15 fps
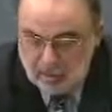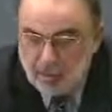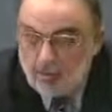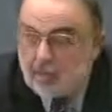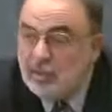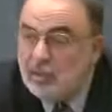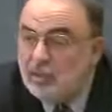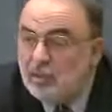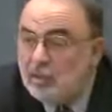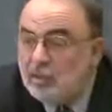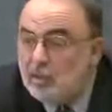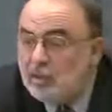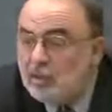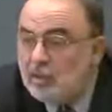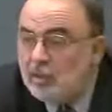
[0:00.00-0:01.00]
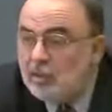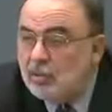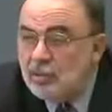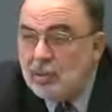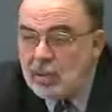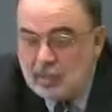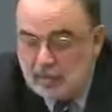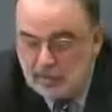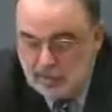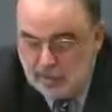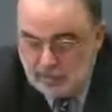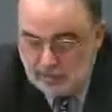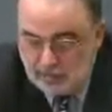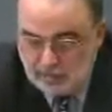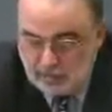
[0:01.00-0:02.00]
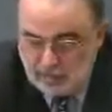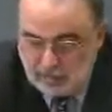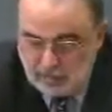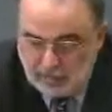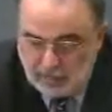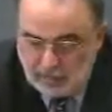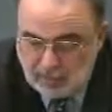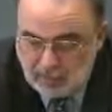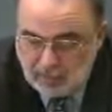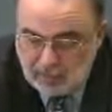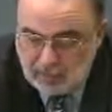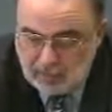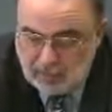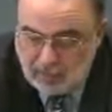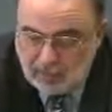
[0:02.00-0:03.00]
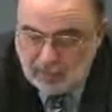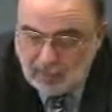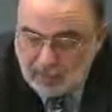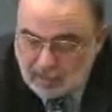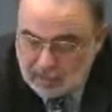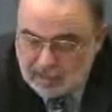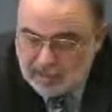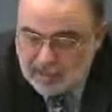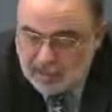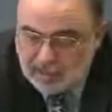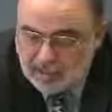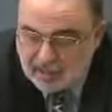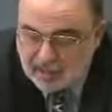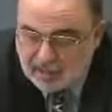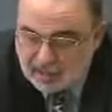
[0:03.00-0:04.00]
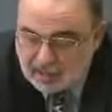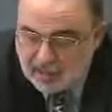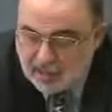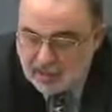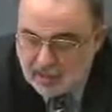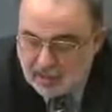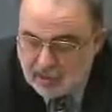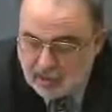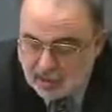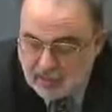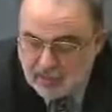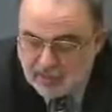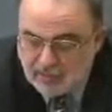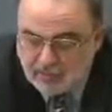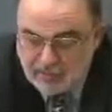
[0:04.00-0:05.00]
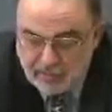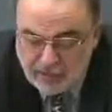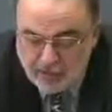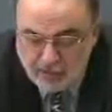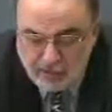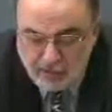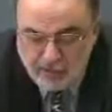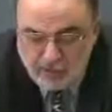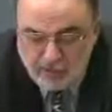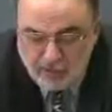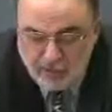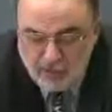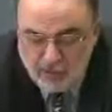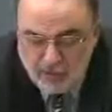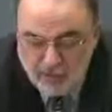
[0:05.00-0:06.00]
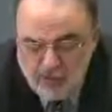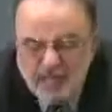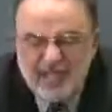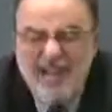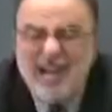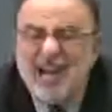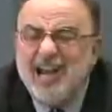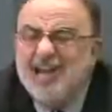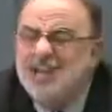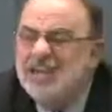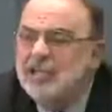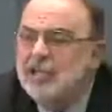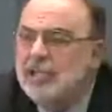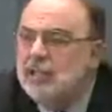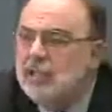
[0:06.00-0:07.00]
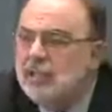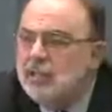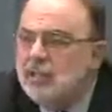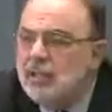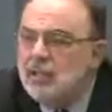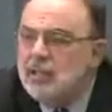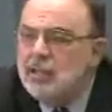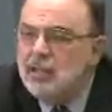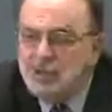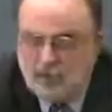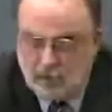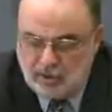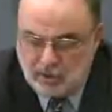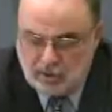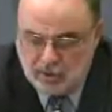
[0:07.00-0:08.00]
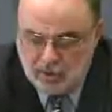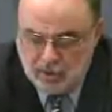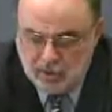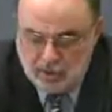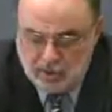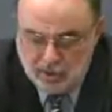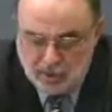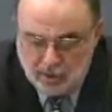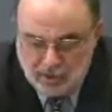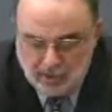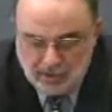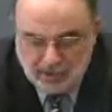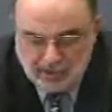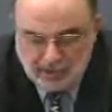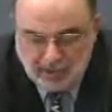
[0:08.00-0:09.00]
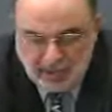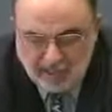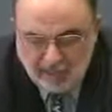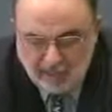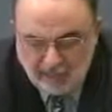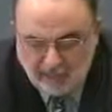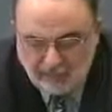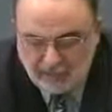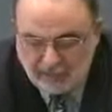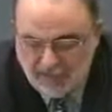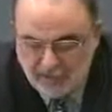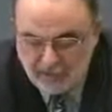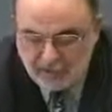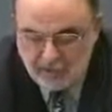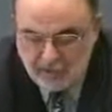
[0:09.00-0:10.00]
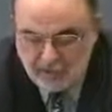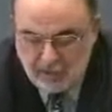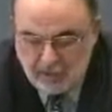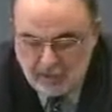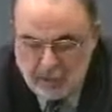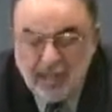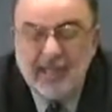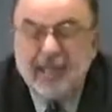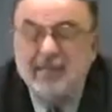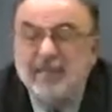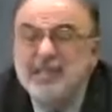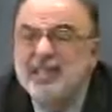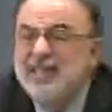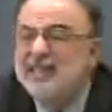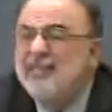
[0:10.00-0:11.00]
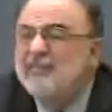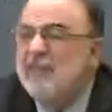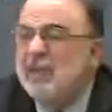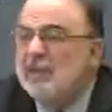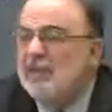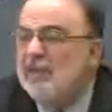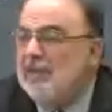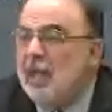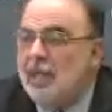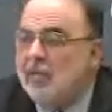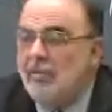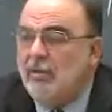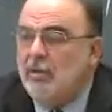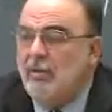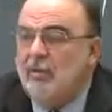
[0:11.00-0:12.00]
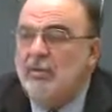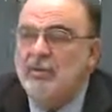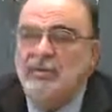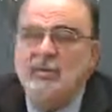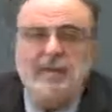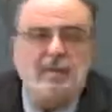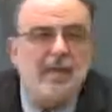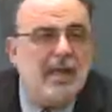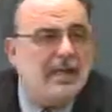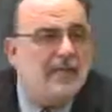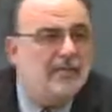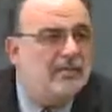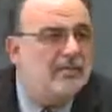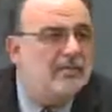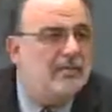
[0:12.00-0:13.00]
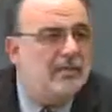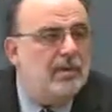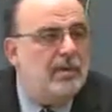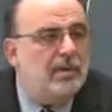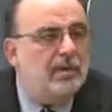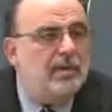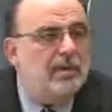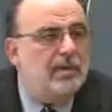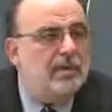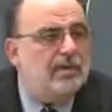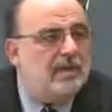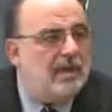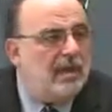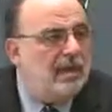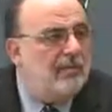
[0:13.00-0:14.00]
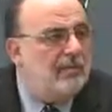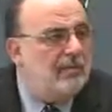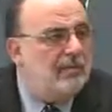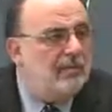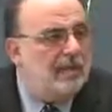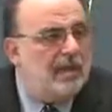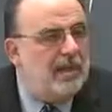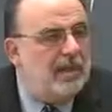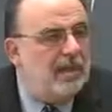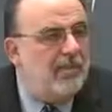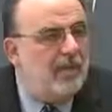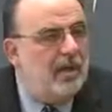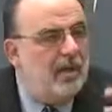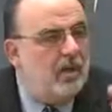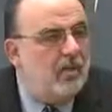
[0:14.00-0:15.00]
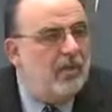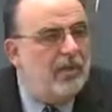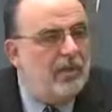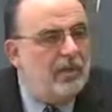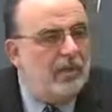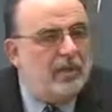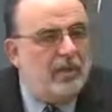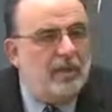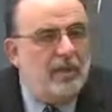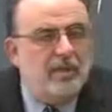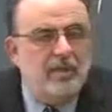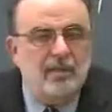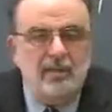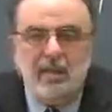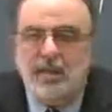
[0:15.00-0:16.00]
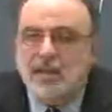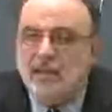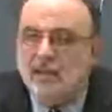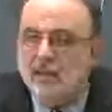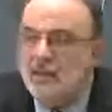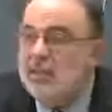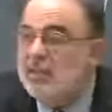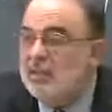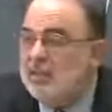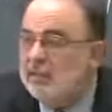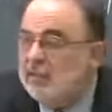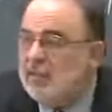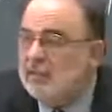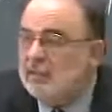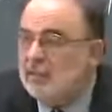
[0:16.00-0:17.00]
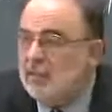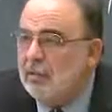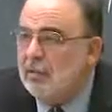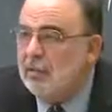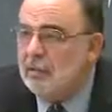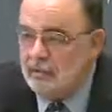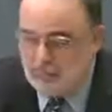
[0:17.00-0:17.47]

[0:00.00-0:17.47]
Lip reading: sitting on Rocinante? Why is it that at the end Don Quixote's freedom has to be denied in such a spectacular fashion? And I mean spectacular, because this caging of Don Quixote and his being carried home in this cage is a spectacle.